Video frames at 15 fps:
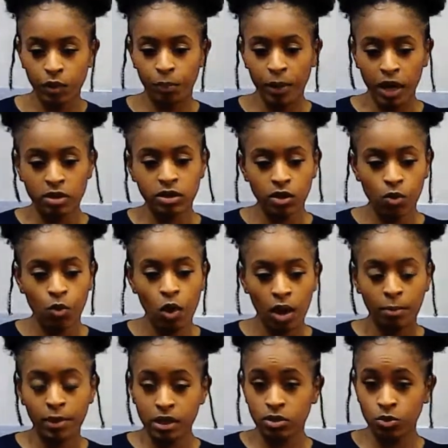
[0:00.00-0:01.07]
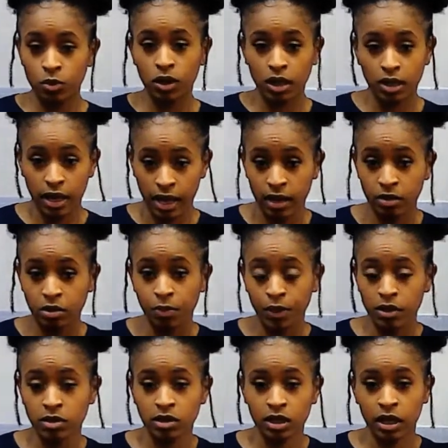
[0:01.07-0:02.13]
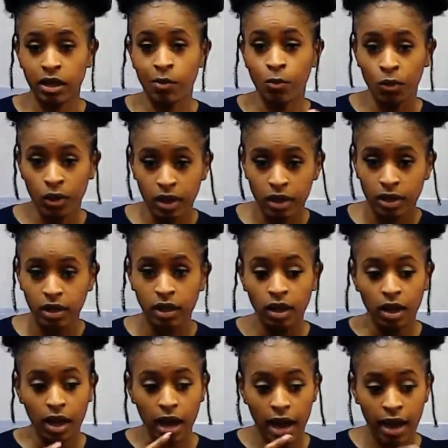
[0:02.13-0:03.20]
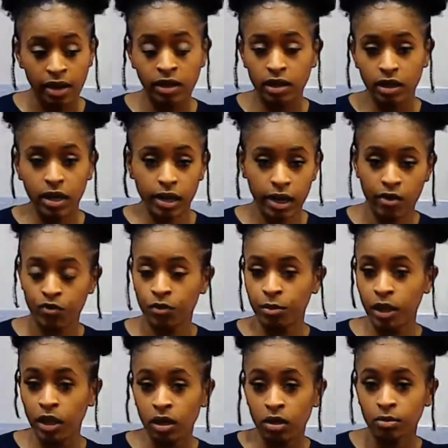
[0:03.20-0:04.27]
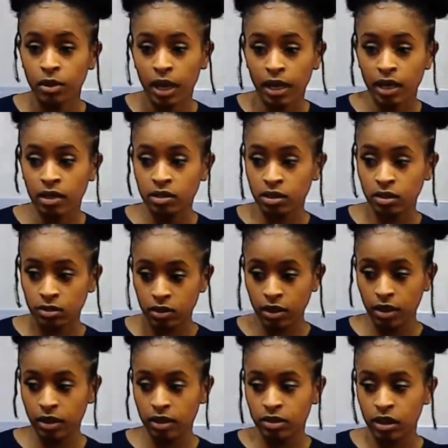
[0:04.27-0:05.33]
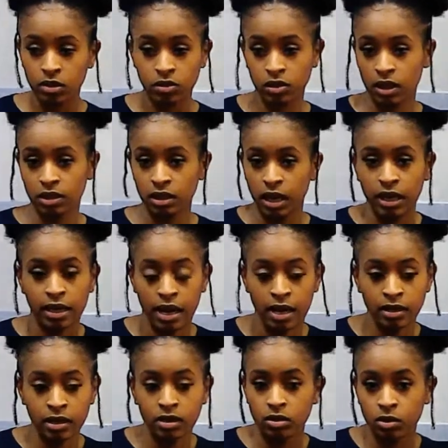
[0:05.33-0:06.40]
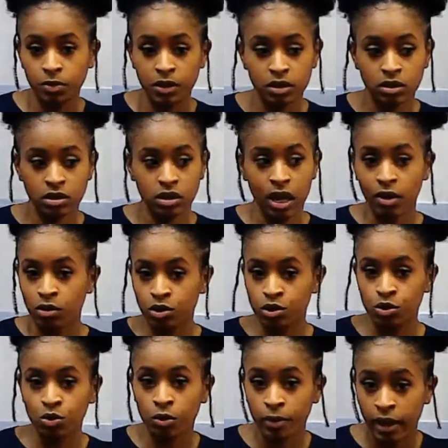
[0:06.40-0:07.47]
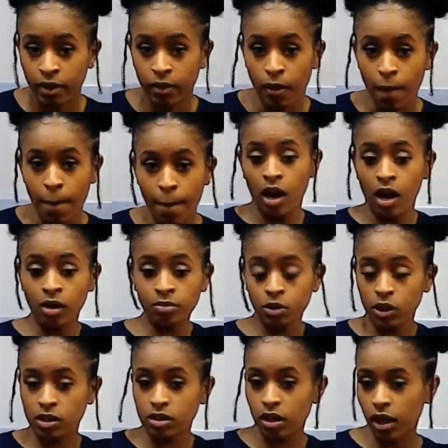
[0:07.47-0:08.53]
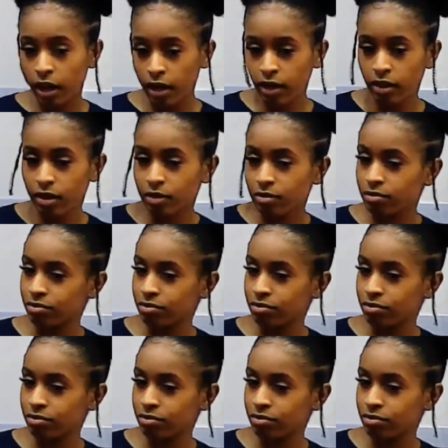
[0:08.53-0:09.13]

person want me to get out, the person that I'm with, I need to hear that from him. Like, until then, there's nothing I need to be talking to you about. I'm just like,